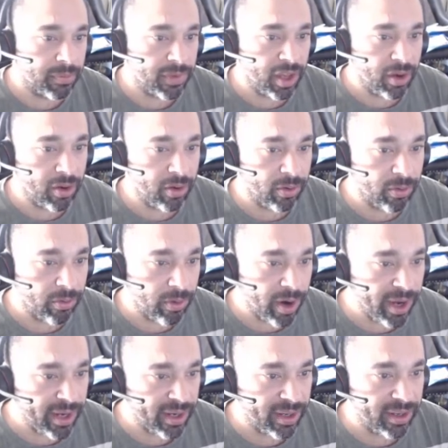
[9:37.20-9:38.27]
All
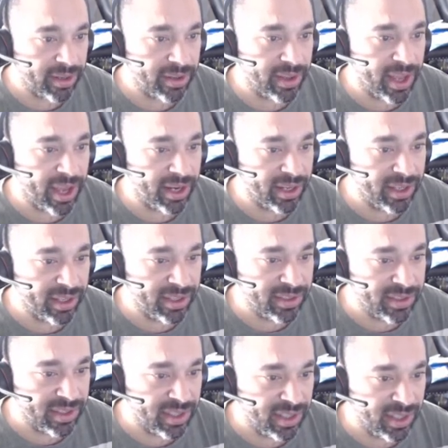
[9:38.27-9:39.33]
right, and that
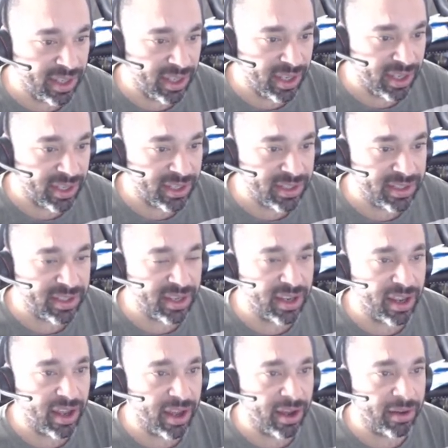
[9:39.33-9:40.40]
is the end
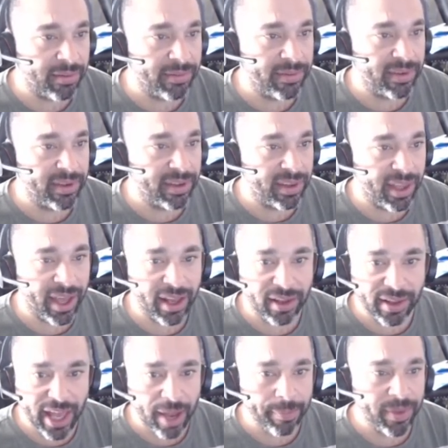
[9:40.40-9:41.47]
of that
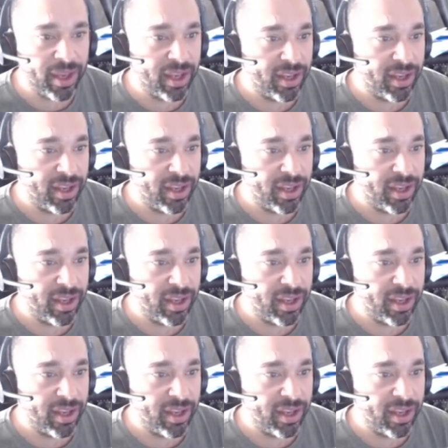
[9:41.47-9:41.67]
lab.